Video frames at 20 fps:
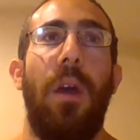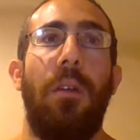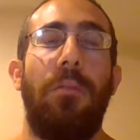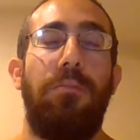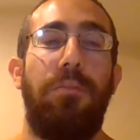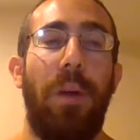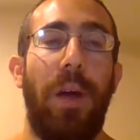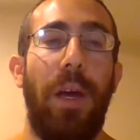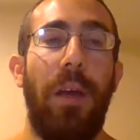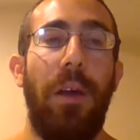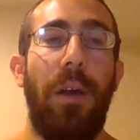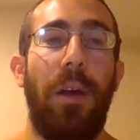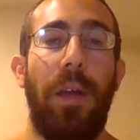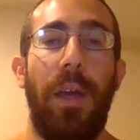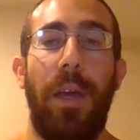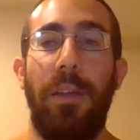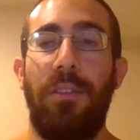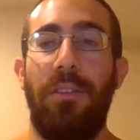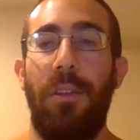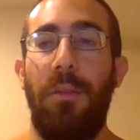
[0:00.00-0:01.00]
But okay,
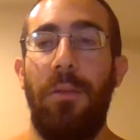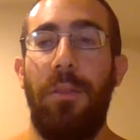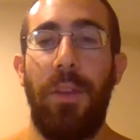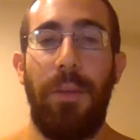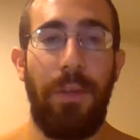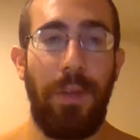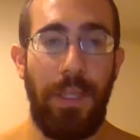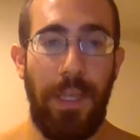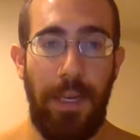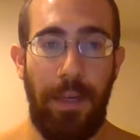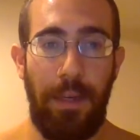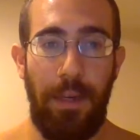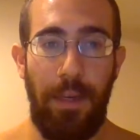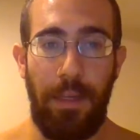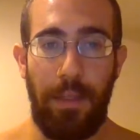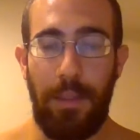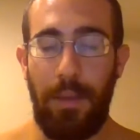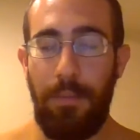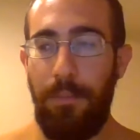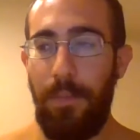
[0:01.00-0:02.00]
so different
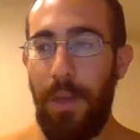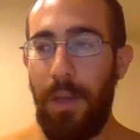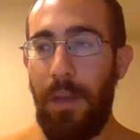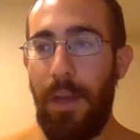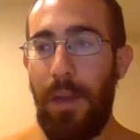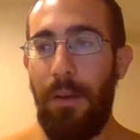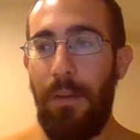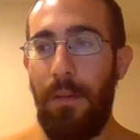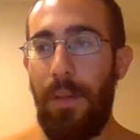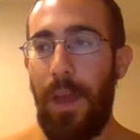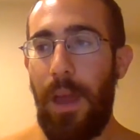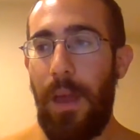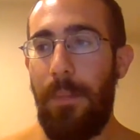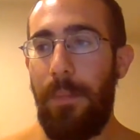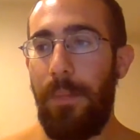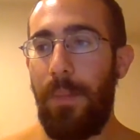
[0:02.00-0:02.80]
techniques. I got over that.